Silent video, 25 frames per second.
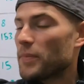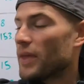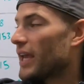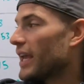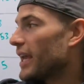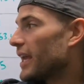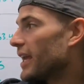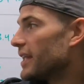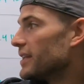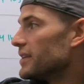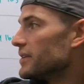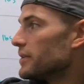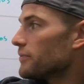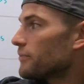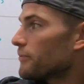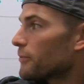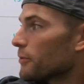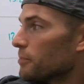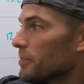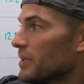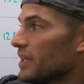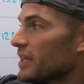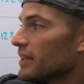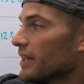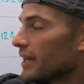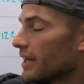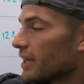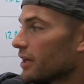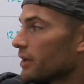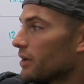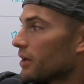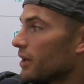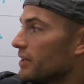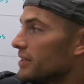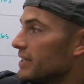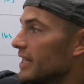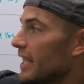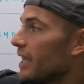And for me, like
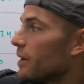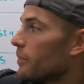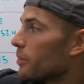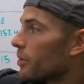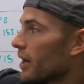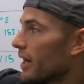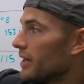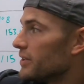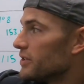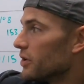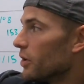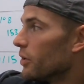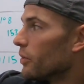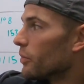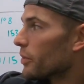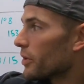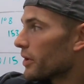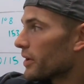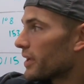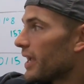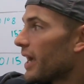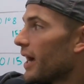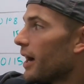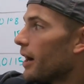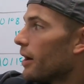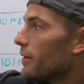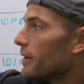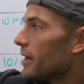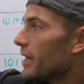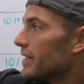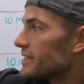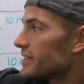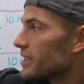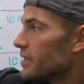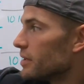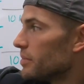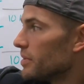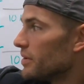on a day where I don't work out,
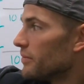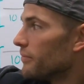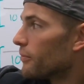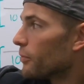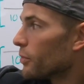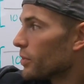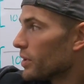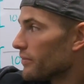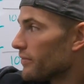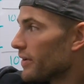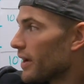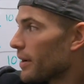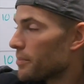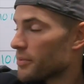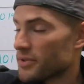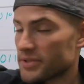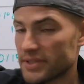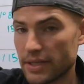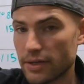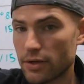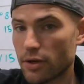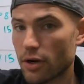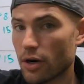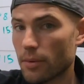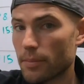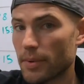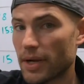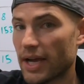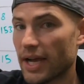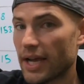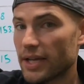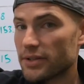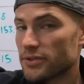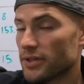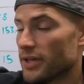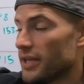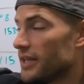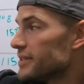it's gonna be 45%
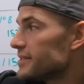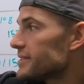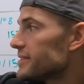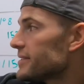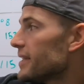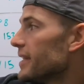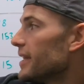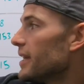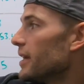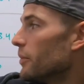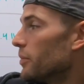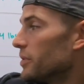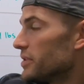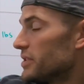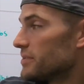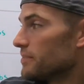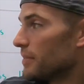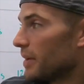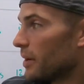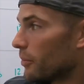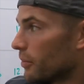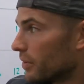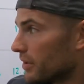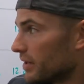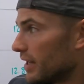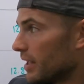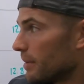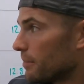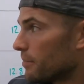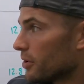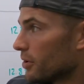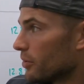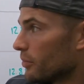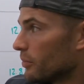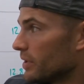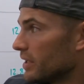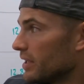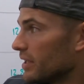carbohydrates, which is my 1 day
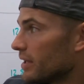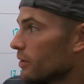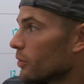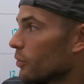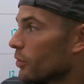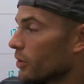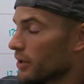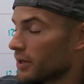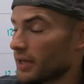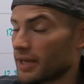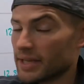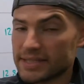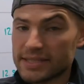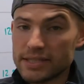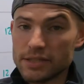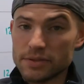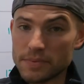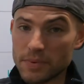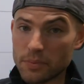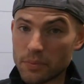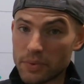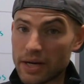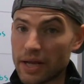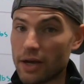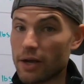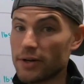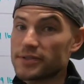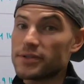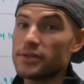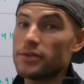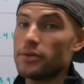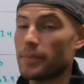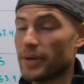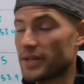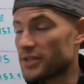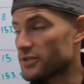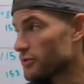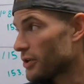per week, or excuse me, when I also
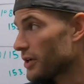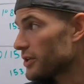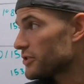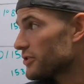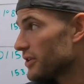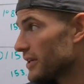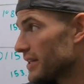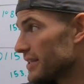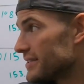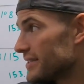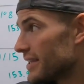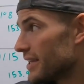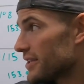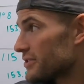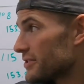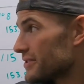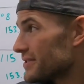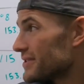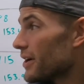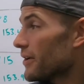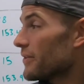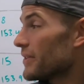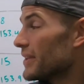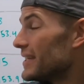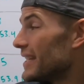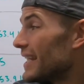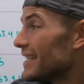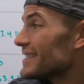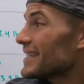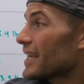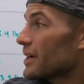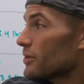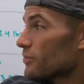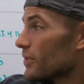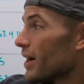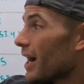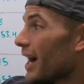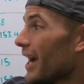do my strength training sessions. On the days
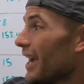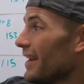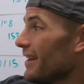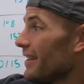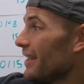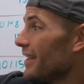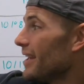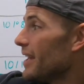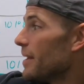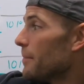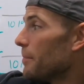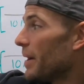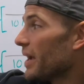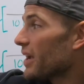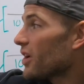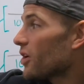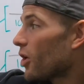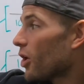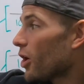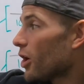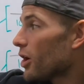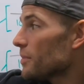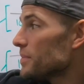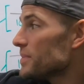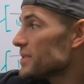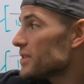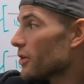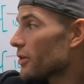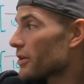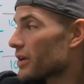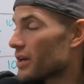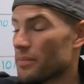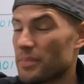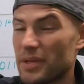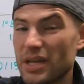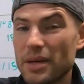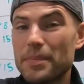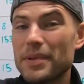I ride, my carbs are
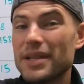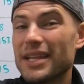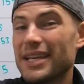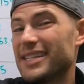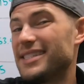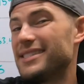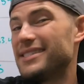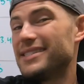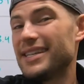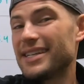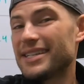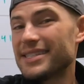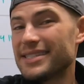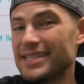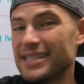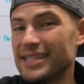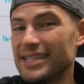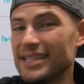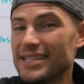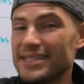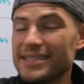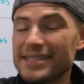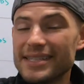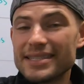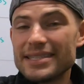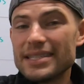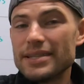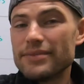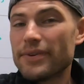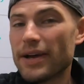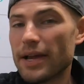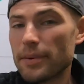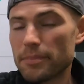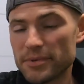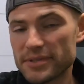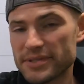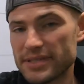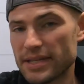gonna be up at like 60,
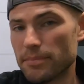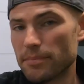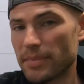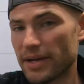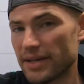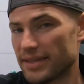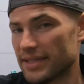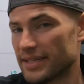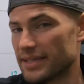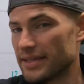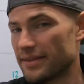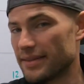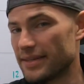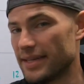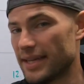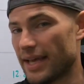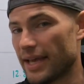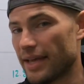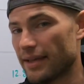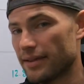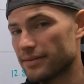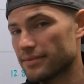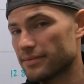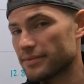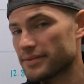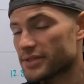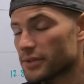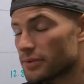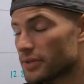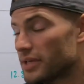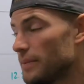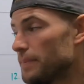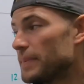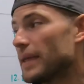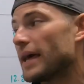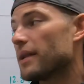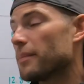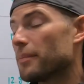65% by the end of the day. So
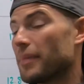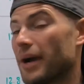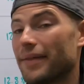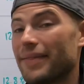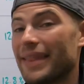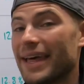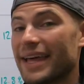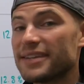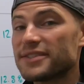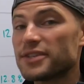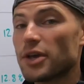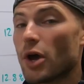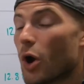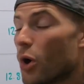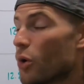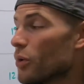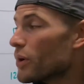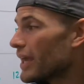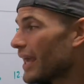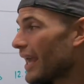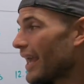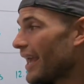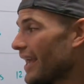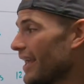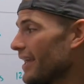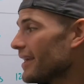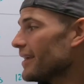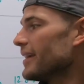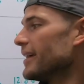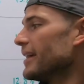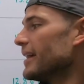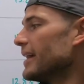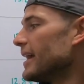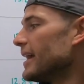keep that in mind. That is okay.